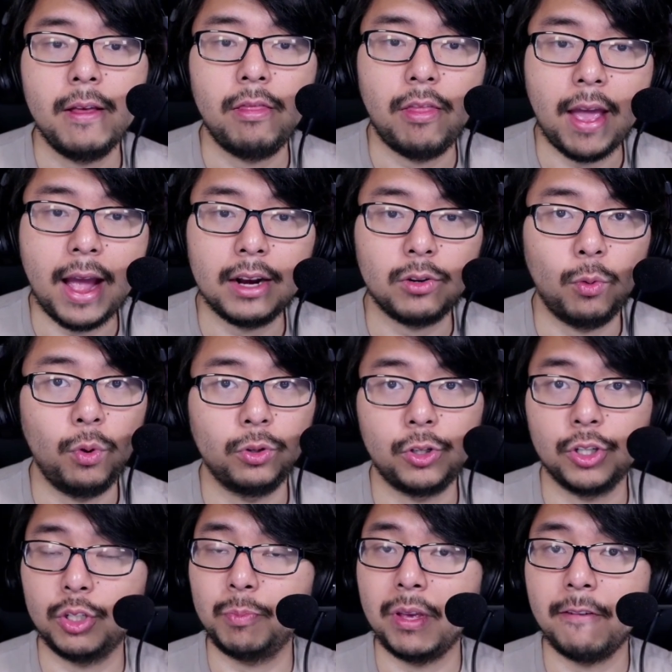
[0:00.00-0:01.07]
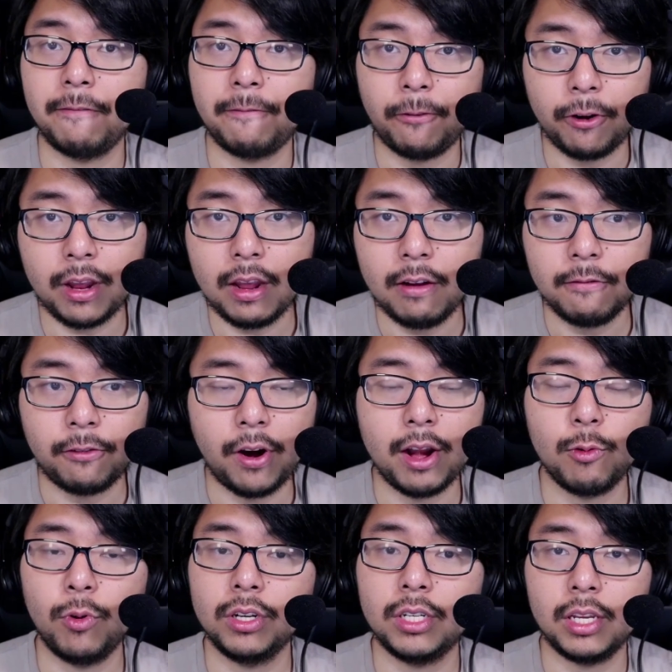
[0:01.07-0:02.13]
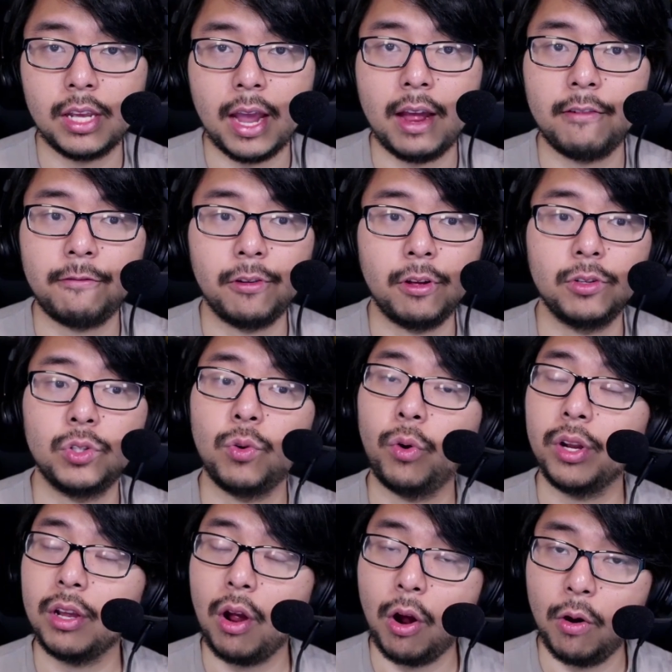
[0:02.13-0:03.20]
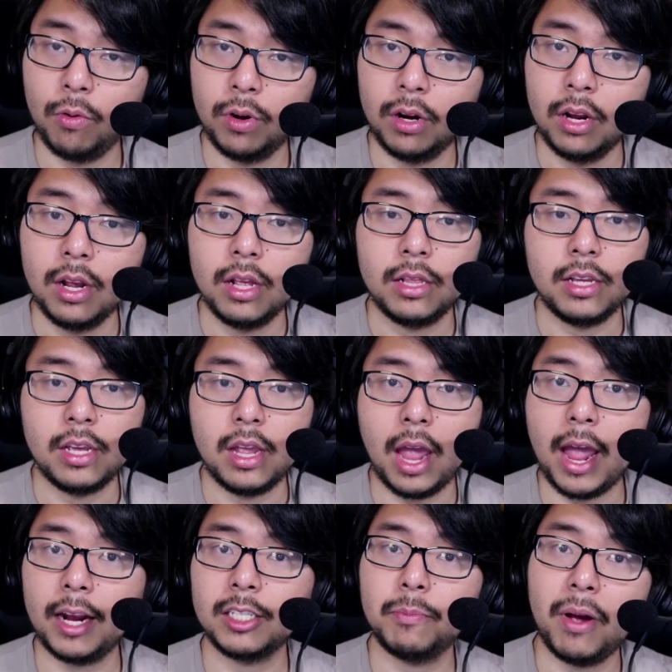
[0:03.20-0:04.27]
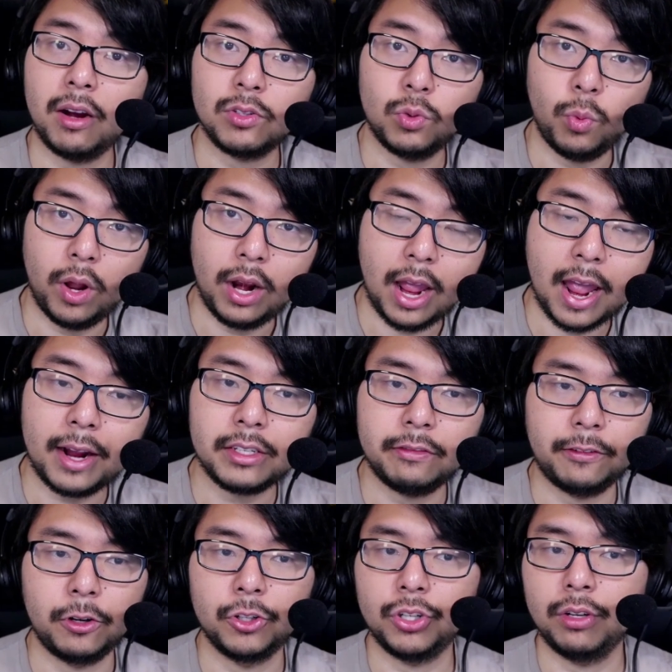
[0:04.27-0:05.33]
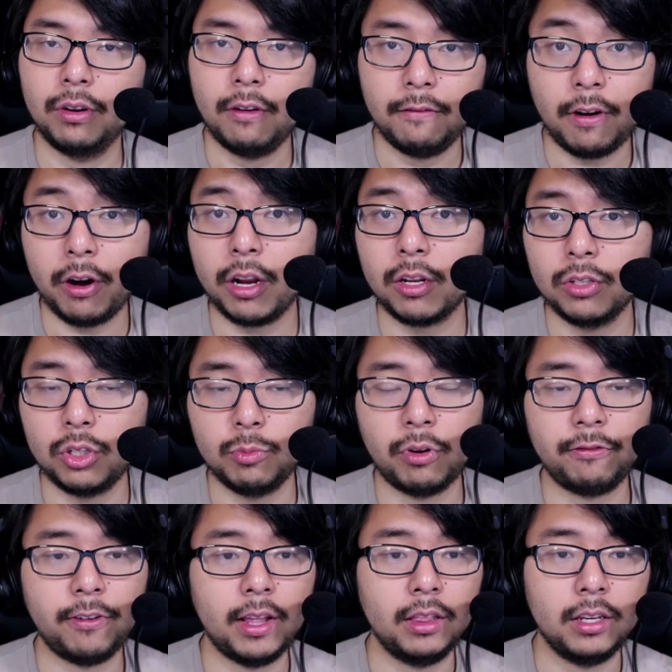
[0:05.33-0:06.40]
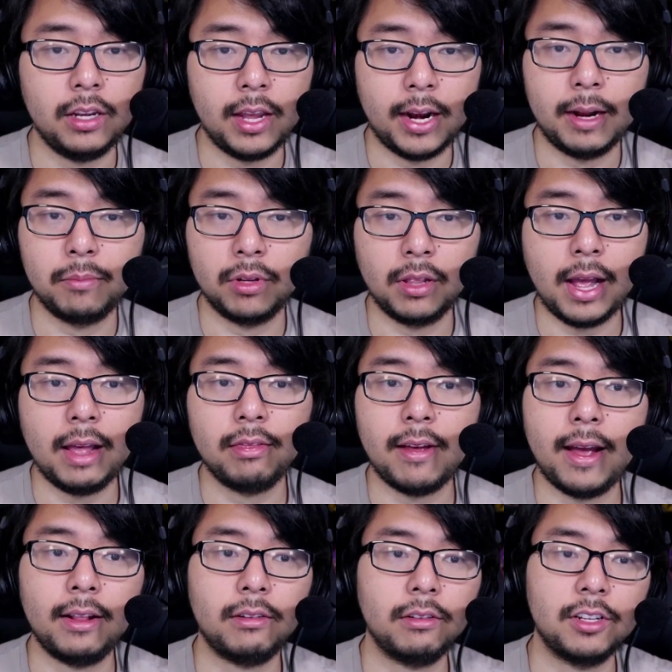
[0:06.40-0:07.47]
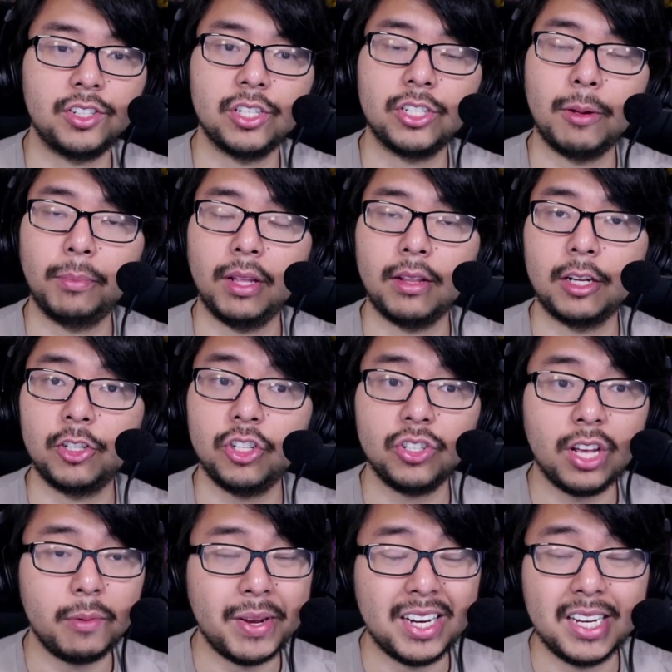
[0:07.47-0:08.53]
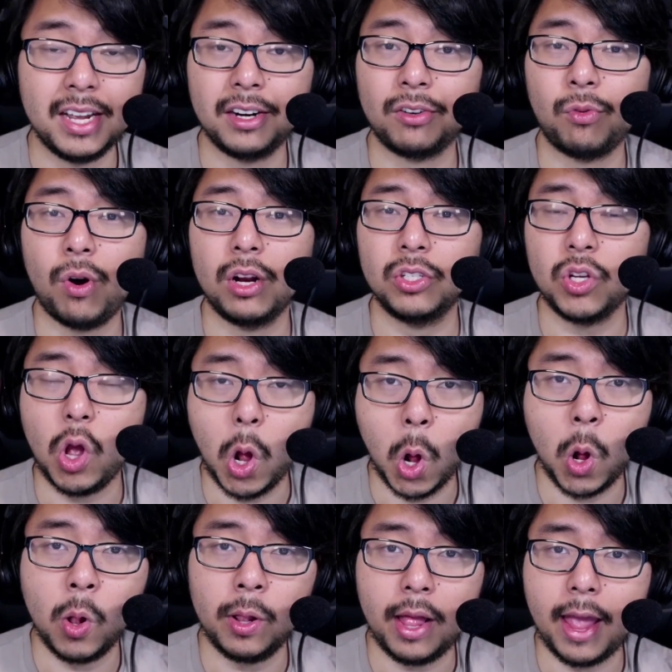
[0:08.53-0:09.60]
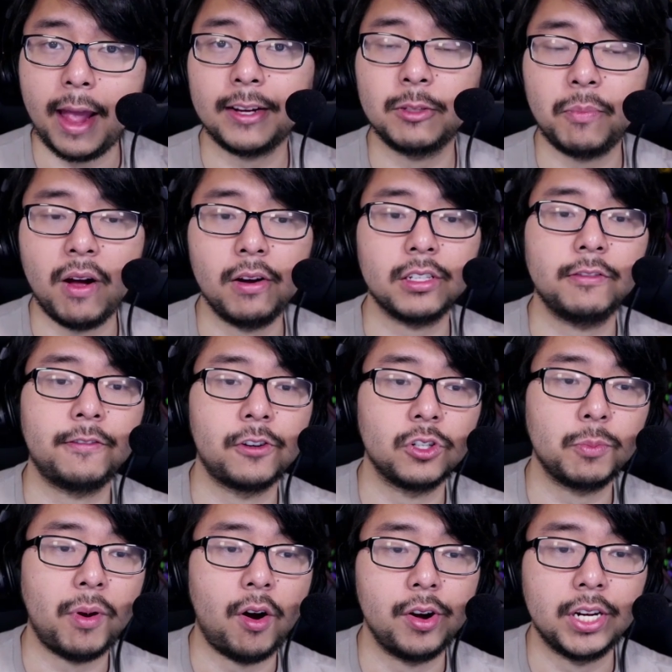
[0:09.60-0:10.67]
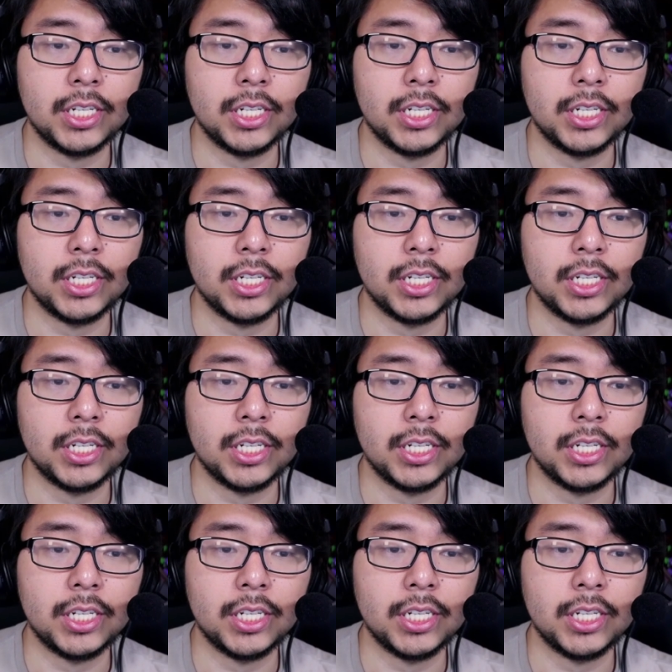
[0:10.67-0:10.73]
that will just be free for anyone to get for those who already own the Xbox One X version. Very consumer friendly, and I'm glad that this is something that's just going to be done across all Xbox first party